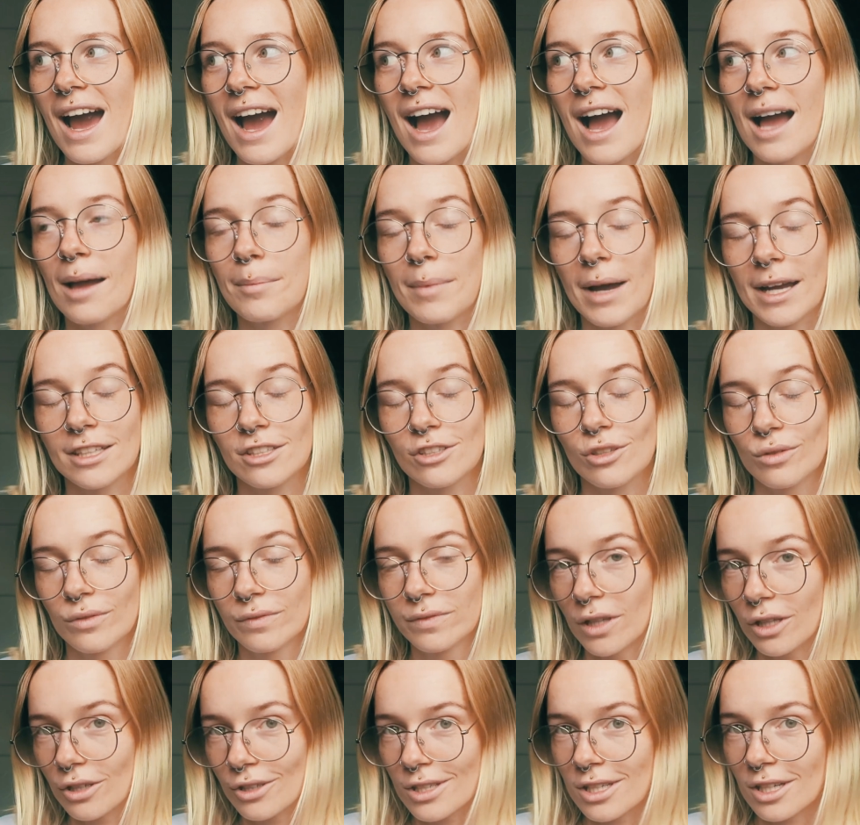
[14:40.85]
I might do
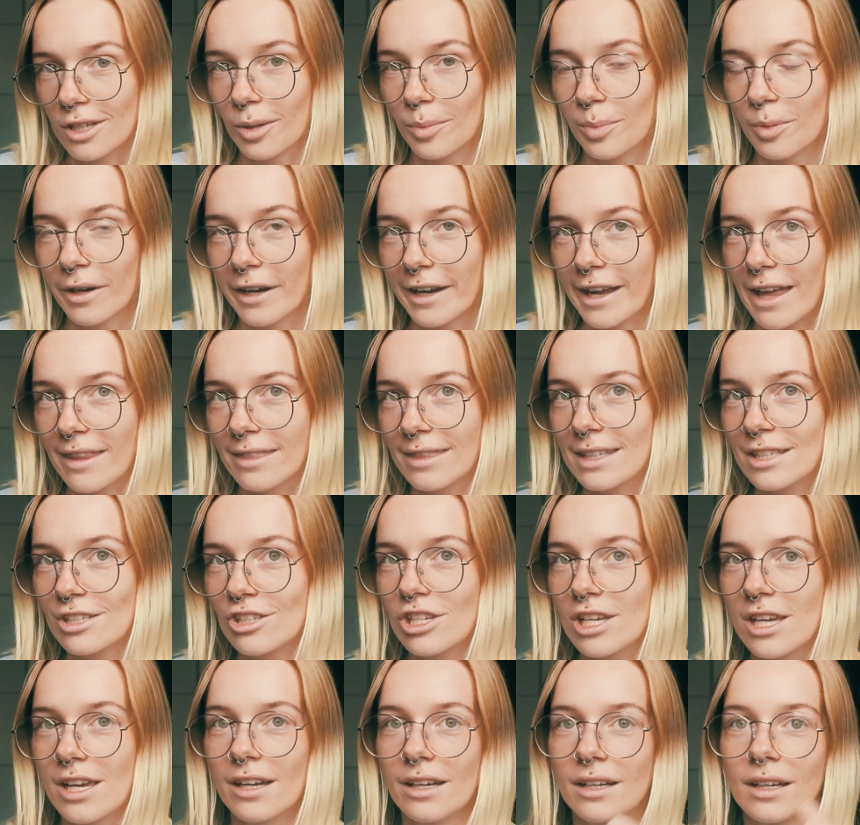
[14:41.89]
Vlogtober again this
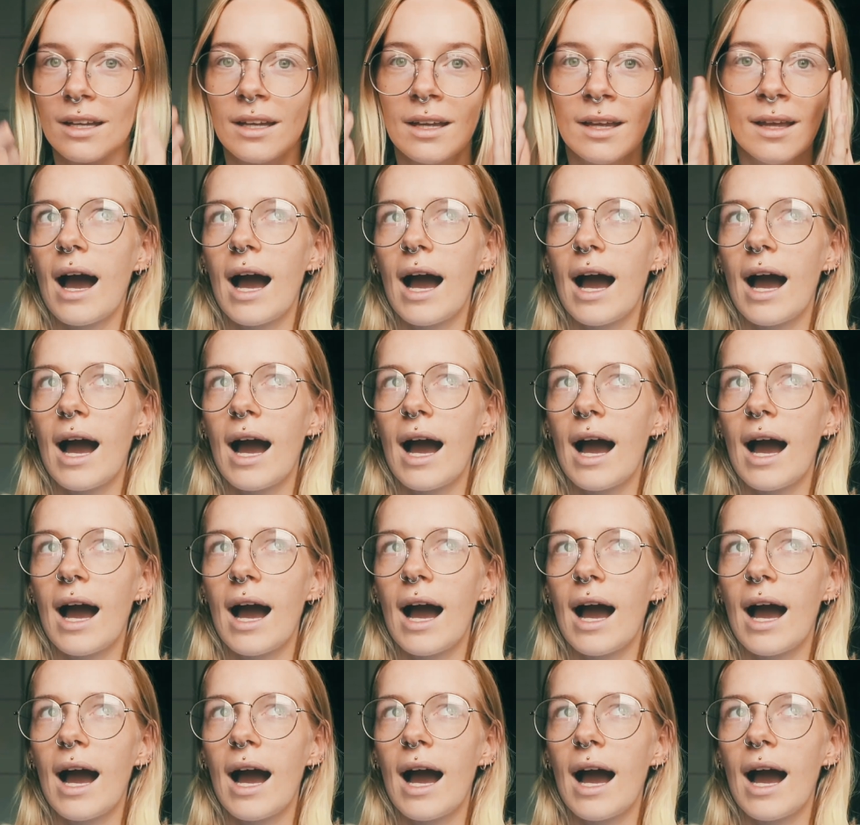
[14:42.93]
year.